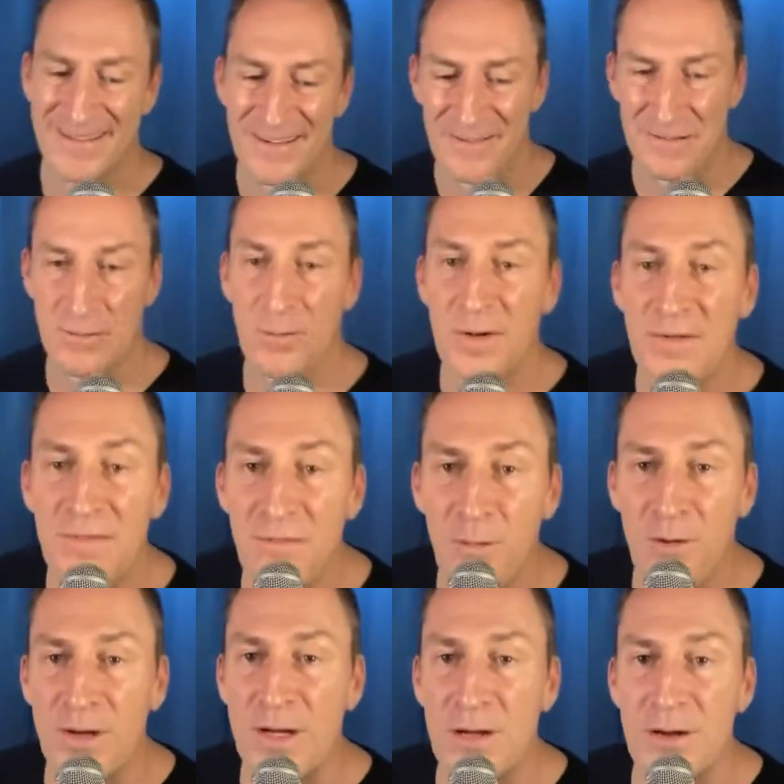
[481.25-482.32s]

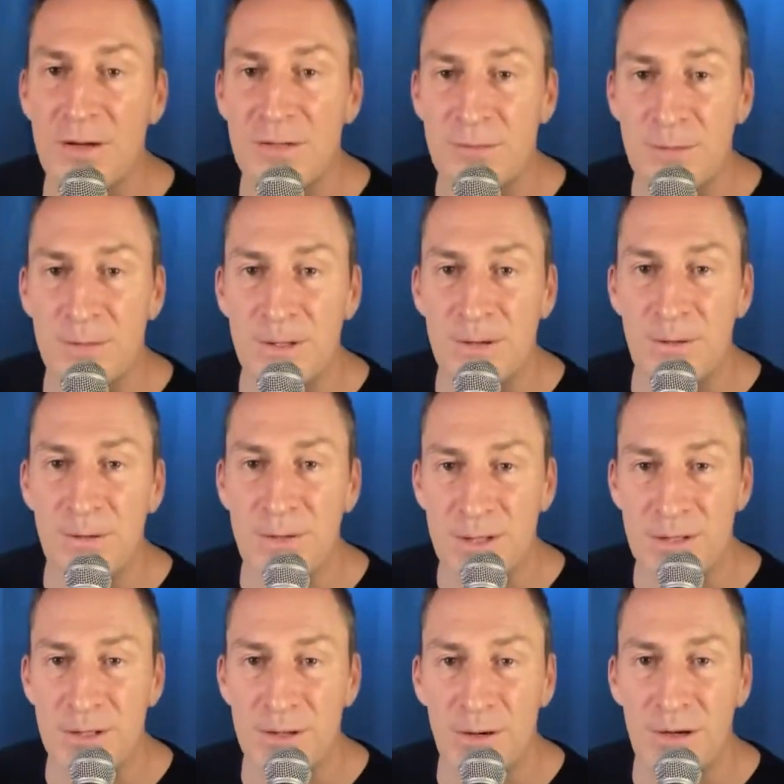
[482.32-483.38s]
44 years we've been doing this
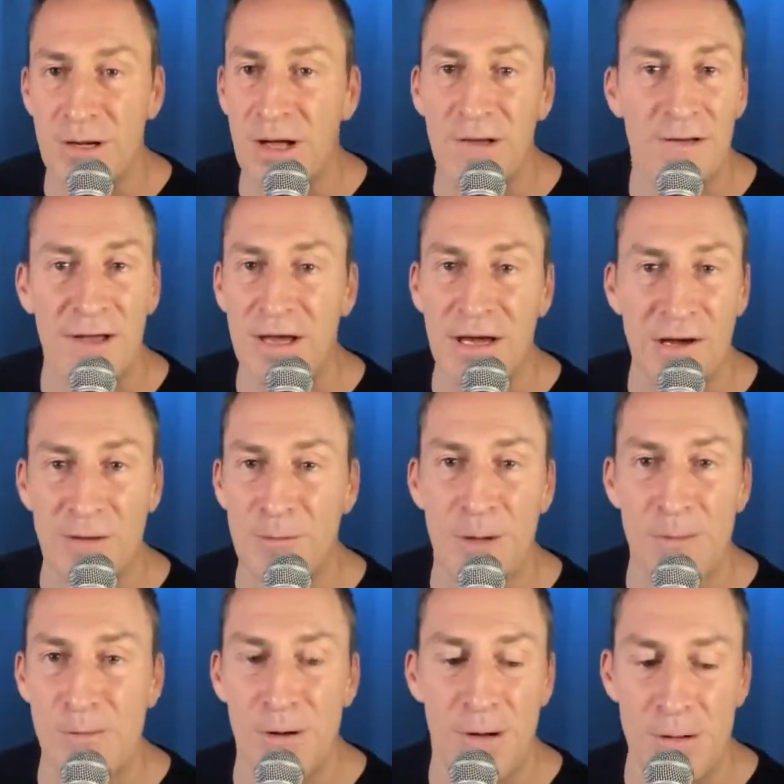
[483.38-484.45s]
show, you guys. I can't
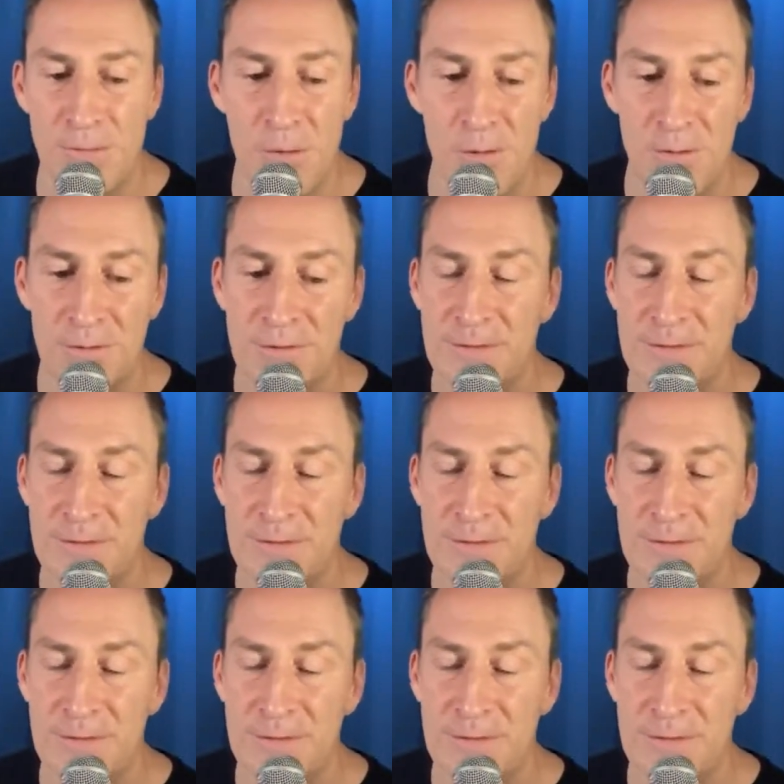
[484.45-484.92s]
remember anymore.